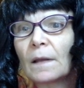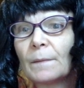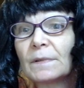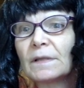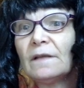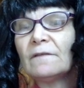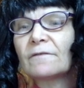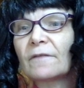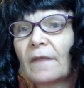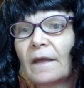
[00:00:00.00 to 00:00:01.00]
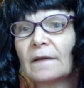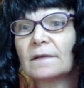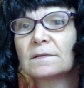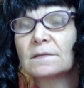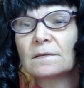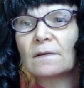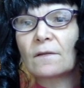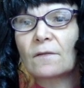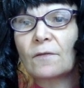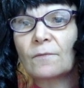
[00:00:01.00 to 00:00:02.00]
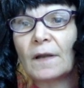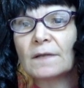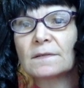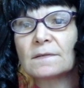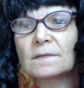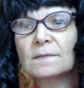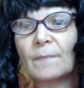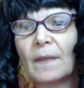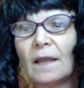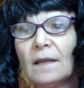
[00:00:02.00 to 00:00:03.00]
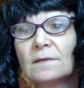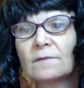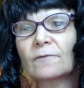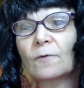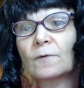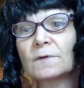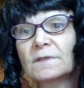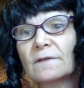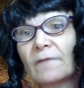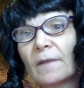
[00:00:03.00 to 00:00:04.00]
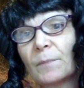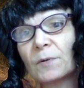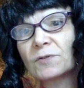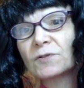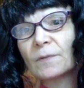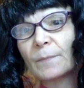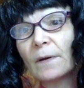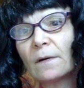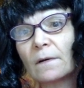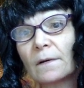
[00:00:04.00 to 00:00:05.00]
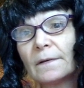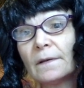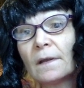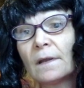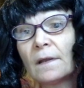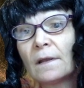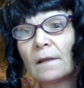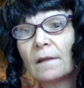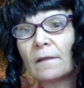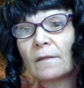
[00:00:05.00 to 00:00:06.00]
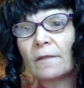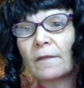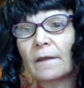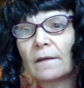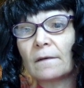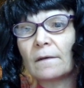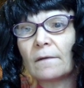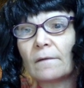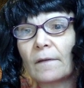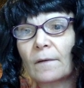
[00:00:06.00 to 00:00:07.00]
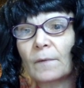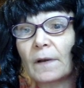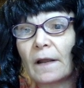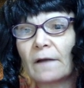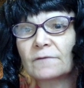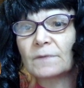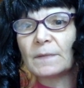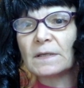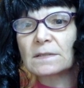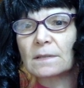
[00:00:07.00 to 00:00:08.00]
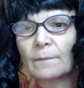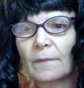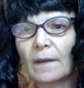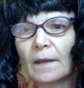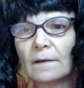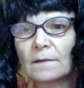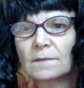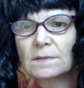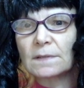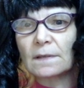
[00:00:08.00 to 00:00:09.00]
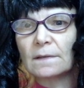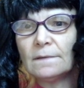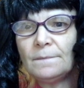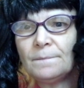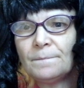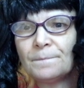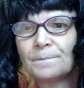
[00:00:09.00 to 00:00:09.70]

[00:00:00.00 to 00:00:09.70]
I believe that threatens mate. Of course, if they push the pawn, then there would have to be something else done.